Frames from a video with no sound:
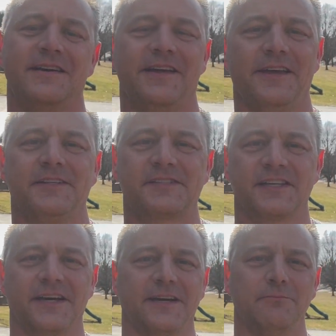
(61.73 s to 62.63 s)
It's
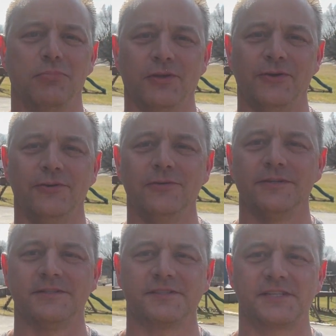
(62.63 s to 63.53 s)
blue.
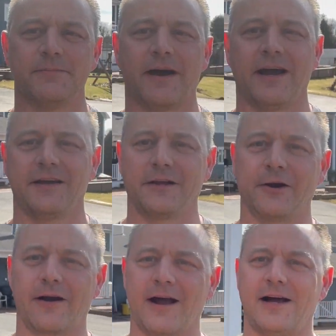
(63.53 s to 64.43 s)
You can see my
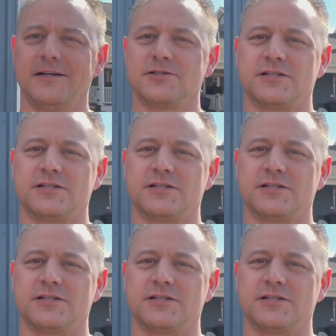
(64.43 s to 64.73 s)
garage.